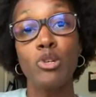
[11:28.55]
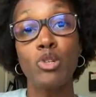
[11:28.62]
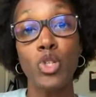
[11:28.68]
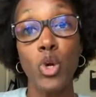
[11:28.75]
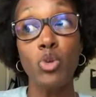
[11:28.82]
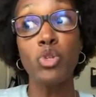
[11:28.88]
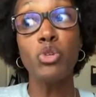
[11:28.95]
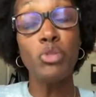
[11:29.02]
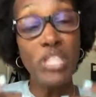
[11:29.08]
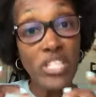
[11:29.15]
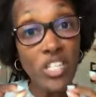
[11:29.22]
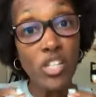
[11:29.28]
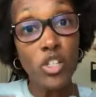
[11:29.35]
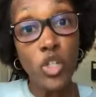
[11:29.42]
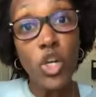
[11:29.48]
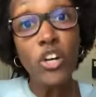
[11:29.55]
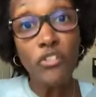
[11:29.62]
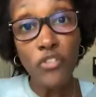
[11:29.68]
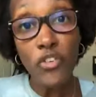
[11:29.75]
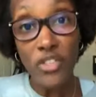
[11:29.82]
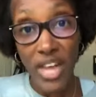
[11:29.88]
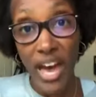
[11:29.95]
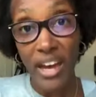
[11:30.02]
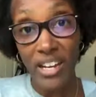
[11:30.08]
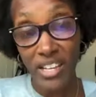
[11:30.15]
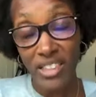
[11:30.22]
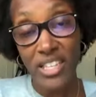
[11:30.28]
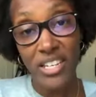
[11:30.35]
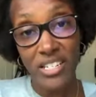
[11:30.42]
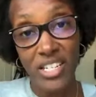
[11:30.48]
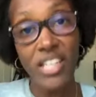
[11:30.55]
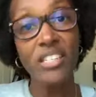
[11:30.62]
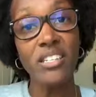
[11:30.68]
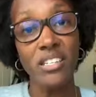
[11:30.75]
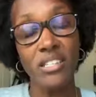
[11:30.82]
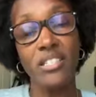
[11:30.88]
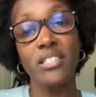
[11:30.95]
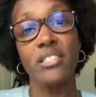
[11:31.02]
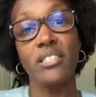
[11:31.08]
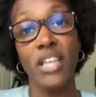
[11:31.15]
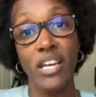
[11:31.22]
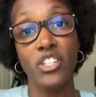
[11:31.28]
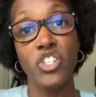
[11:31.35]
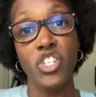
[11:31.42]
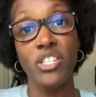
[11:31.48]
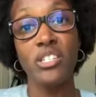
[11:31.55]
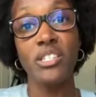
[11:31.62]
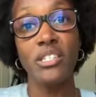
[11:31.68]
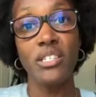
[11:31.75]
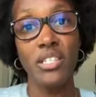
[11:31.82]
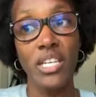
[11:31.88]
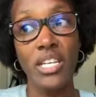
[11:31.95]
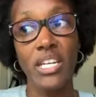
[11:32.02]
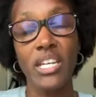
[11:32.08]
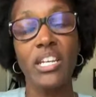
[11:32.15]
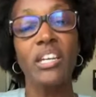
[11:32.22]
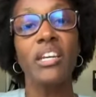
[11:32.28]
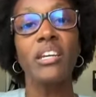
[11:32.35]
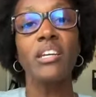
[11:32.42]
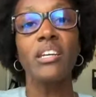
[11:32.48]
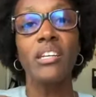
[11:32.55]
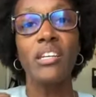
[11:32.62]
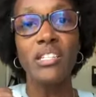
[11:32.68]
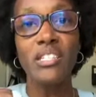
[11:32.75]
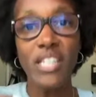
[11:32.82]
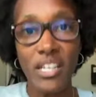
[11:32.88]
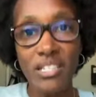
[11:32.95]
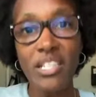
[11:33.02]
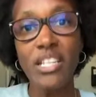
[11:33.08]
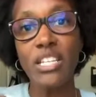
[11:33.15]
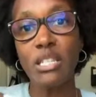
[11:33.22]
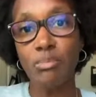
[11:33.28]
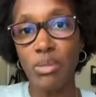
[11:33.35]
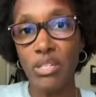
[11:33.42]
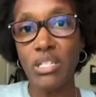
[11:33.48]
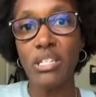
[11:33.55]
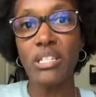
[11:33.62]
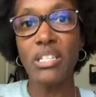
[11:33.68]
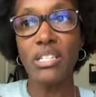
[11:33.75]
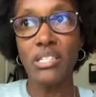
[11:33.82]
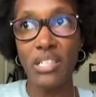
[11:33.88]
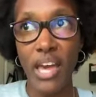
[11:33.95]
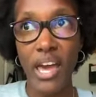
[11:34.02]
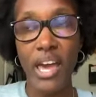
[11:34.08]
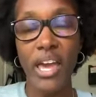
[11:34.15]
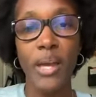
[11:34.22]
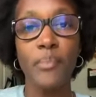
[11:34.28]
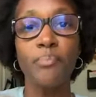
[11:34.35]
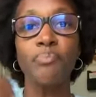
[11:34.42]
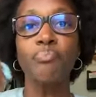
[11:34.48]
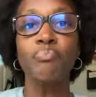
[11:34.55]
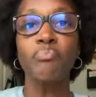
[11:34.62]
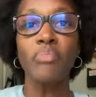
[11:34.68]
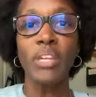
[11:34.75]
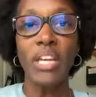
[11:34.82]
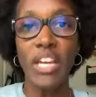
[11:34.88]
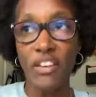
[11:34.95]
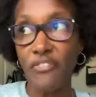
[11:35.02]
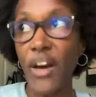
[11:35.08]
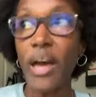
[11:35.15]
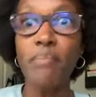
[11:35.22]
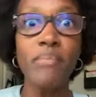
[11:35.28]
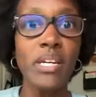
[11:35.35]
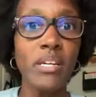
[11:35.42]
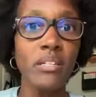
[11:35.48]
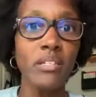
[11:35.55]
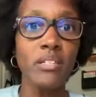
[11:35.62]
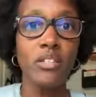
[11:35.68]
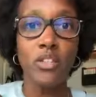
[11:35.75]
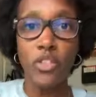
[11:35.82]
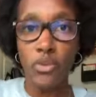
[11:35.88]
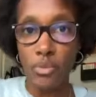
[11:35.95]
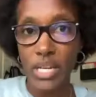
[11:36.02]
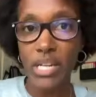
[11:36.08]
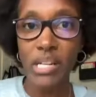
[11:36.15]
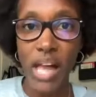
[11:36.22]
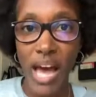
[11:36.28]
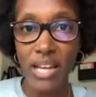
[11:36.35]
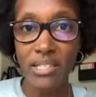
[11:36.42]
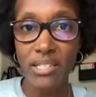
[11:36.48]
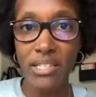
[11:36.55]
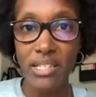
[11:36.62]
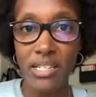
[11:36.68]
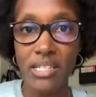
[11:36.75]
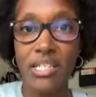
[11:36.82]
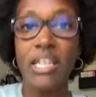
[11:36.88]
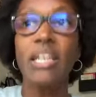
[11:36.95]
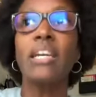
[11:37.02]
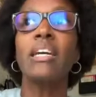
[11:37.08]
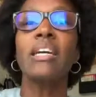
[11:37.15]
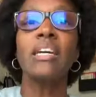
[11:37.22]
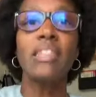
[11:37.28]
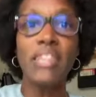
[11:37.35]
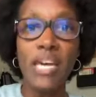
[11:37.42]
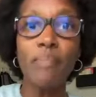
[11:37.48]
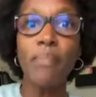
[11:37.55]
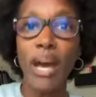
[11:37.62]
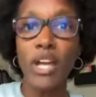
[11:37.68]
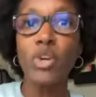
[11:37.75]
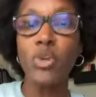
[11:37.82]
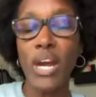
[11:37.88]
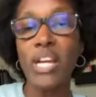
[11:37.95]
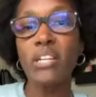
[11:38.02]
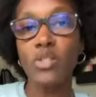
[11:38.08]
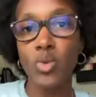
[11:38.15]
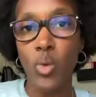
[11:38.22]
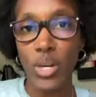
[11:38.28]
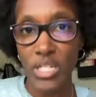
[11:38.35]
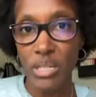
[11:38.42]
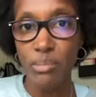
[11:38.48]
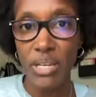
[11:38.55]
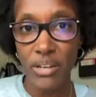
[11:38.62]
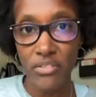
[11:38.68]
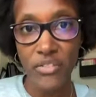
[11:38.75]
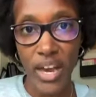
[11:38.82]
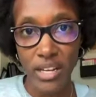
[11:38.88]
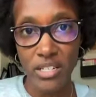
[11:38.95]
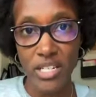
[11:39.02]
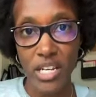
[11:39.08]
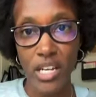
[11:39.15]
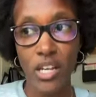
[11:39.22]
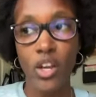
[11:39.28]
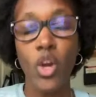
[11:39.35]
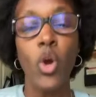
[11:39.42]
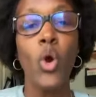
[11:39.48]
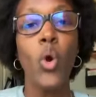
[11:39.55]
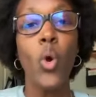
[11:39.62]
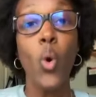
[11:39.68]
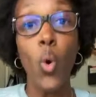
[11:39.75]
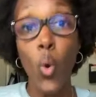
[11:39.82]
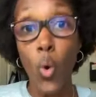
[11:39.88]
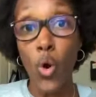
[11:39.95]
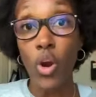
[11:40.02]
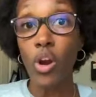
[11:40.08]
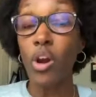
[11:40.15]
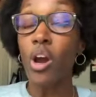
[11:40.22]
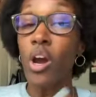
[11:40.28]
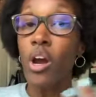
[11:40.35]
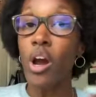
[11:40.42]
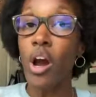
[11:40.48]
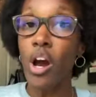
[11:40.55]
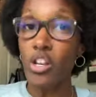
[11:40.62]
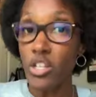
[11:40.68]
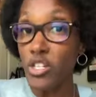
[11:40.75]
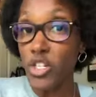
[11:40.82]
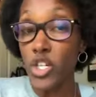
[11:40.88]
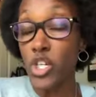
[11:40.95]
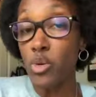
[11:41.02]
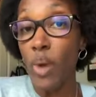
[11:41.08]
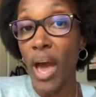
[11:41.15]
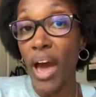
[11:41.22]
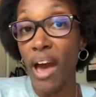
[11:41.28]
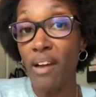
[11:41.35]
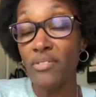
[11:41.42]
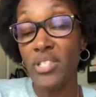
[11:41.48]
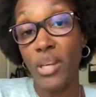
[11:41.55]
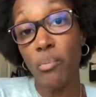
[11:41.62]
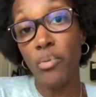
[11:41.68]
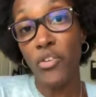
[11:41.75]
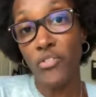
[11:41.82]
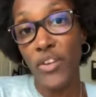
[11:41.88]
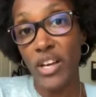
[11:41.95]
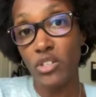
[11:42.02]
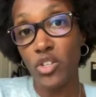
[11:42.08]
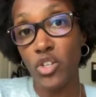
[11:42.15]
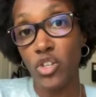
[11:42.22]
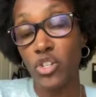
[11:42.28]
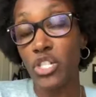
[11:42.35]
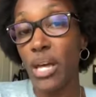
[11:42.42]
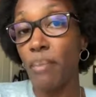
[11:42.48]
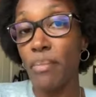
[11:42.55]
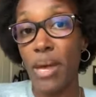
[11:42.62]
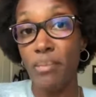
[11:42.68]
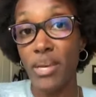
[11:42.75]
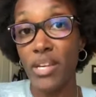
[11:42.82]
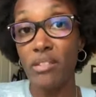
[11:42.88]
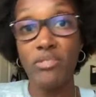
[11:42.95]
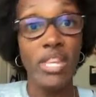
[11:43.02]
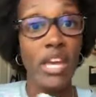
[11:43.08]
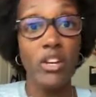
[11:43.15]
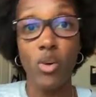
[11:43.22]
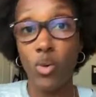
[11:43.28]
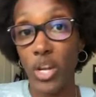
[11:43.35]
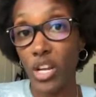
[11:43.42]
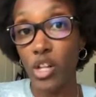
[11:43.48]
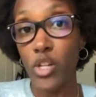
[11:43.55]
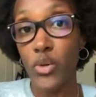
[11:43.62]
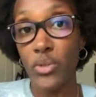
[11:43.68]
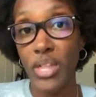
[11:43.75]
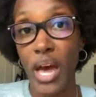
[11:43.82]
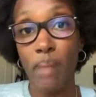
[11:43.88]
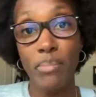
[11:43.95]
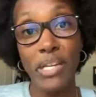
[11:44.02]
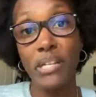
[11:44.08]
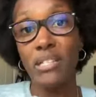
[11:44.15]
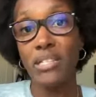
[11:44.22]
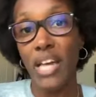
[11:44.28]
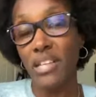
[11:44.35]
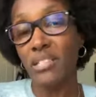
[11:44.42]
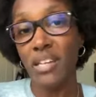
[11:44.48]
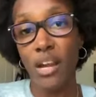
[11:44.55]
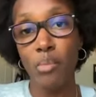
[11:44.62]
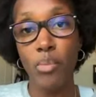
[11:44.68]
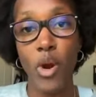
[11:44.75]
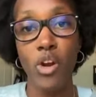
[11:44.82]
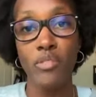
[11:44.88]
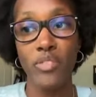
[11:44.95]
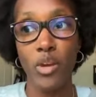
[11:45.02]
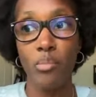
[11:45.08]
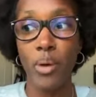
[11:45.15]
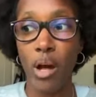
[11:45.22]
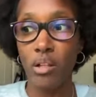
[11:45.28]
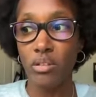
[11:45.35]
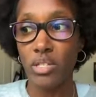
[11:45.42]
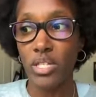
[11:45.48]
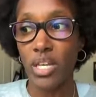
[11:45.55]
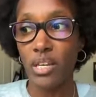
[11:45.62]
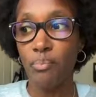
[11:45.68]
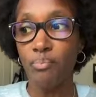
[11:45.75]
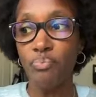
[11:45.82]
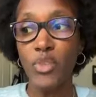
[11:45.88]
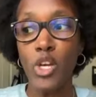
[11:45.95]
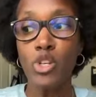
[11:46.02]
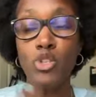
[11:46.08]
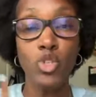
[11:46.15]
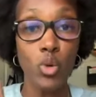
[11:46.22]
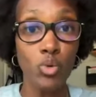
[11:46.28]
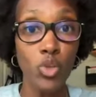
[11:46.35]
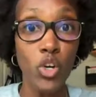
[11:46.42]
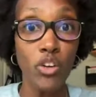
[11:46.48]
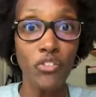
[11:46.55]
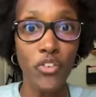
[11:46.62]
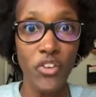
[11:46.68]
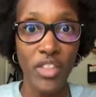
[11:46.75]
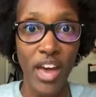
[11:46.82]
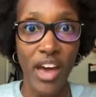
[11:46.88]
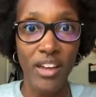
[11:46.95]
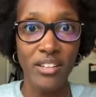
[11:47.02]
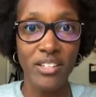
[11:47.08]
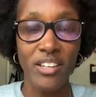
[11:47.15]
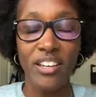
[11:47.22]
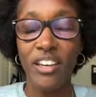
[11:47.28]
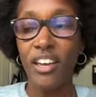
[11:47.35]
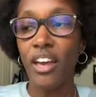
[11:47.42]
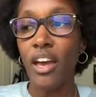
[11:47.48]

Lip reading: So you need to look for that in the attendance section to see, does it explicitly say, if I miss 3 classes, then my grade is going to be affected? Or do you have some professors that maybe they don't include that because that's not a part of their policy? So look for that.